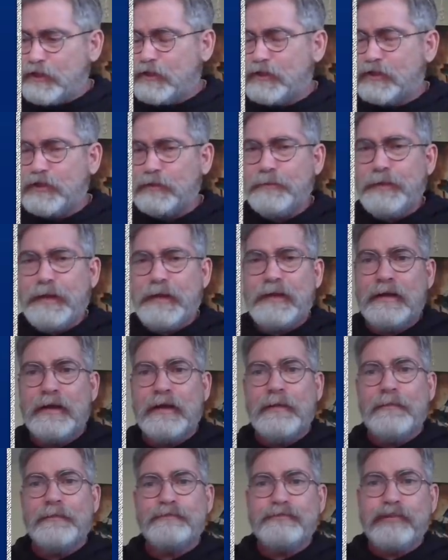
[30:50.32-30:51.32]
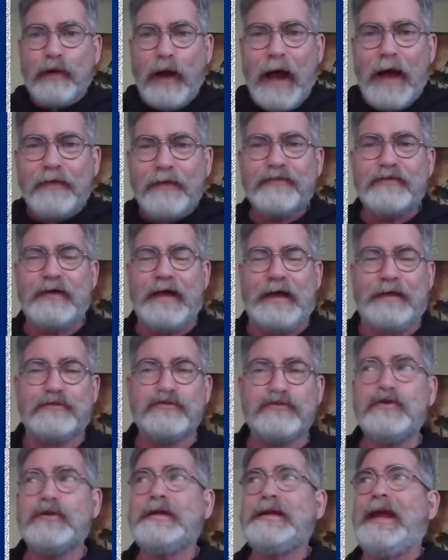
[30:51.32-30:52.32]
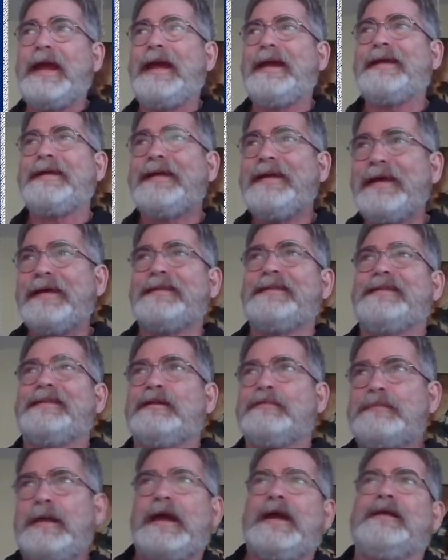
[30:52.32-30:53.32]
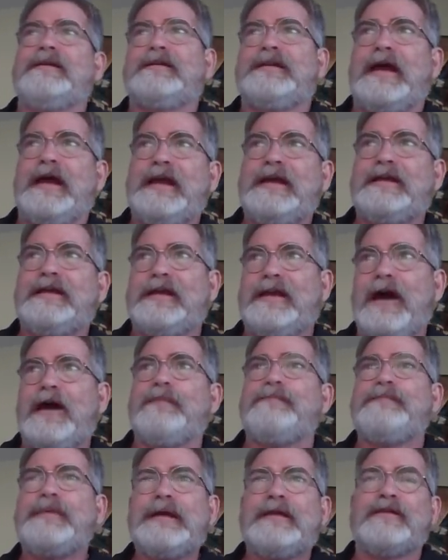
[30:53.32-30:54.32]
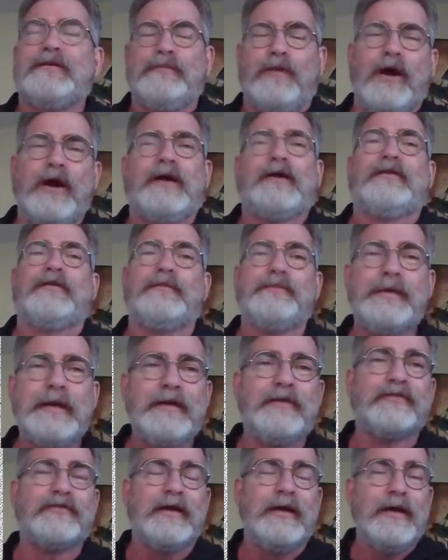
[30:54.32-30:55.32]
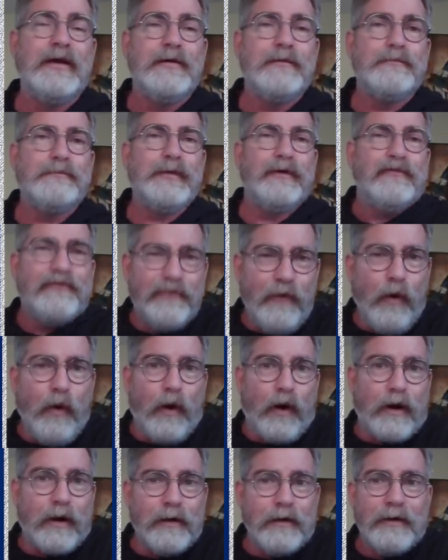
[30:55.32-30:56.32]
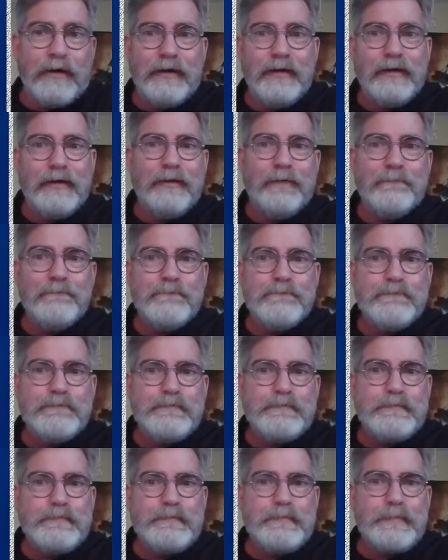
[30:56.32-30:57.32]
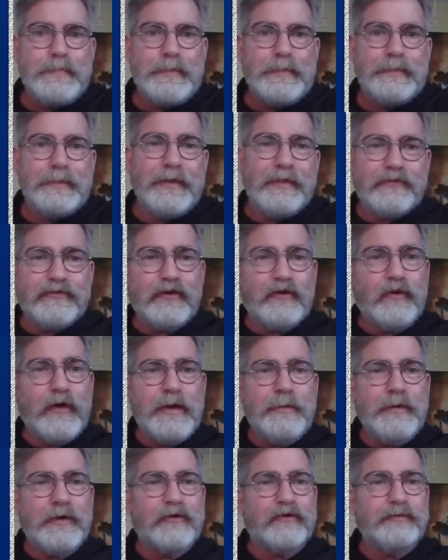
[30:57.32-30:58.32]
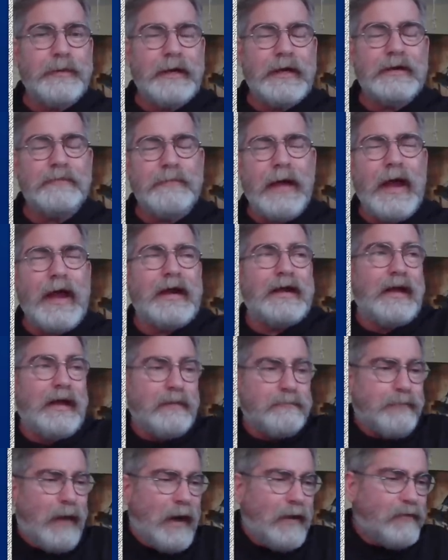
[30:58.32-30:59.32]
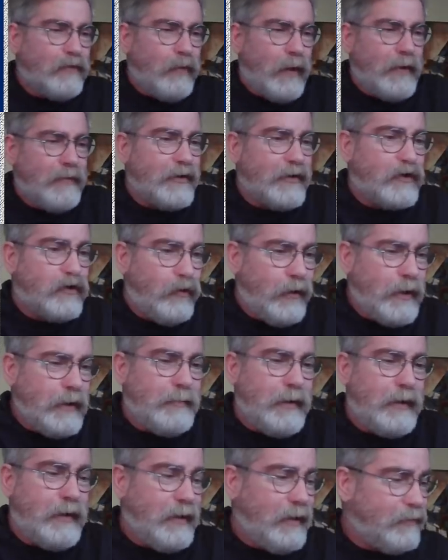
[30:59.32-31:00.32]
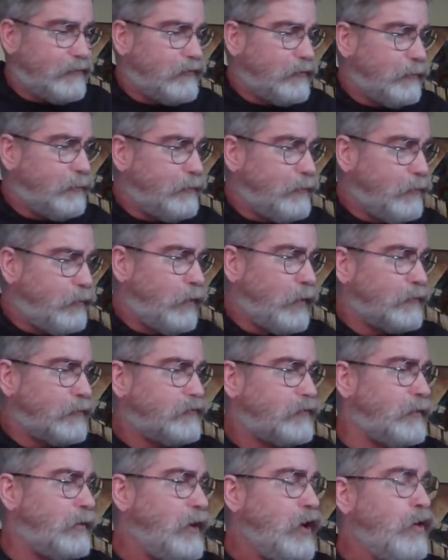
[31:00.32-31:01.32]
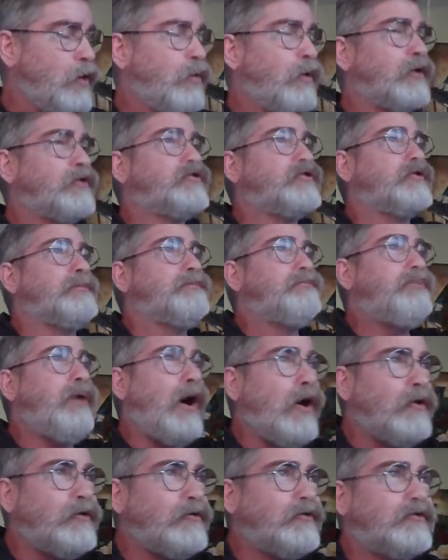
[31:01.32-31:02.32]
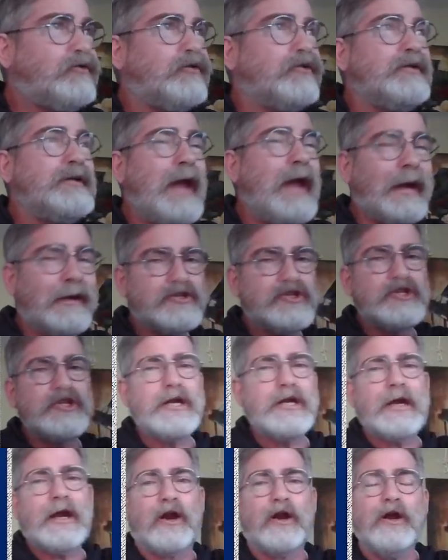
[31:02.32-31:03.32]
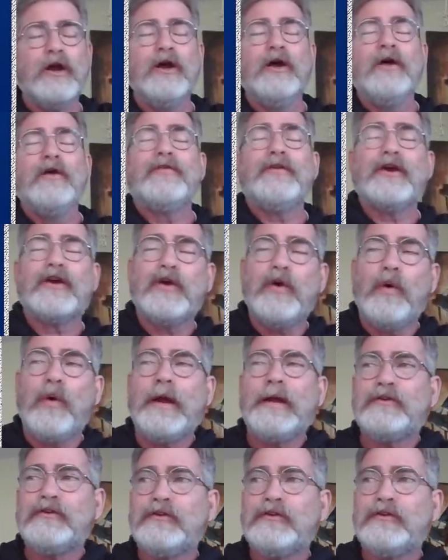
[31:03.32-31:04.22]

to be processed. You can't get the mandate, cannot be the mark of the beast before this agreement is being made. And by the way, the agreement is we're, we're supposed to next year, they're going